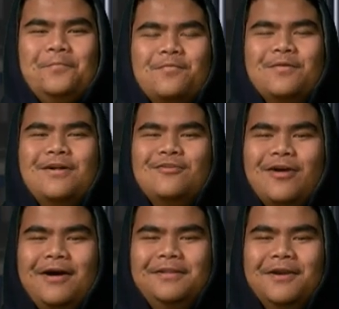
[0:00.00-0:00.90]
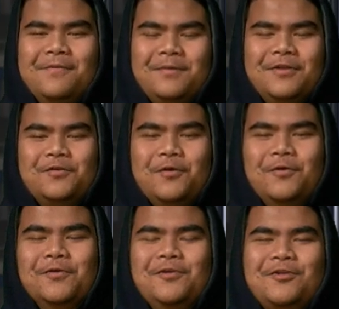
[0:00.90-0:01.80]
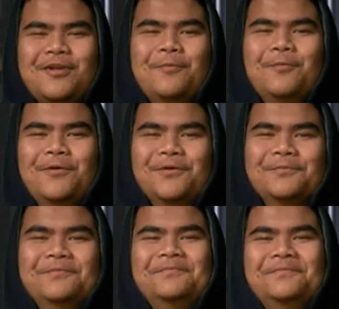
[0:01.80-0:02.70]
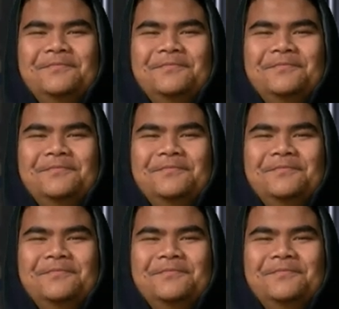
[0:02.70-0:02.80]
It's pretty dry out there, but it's cold, so stay warm.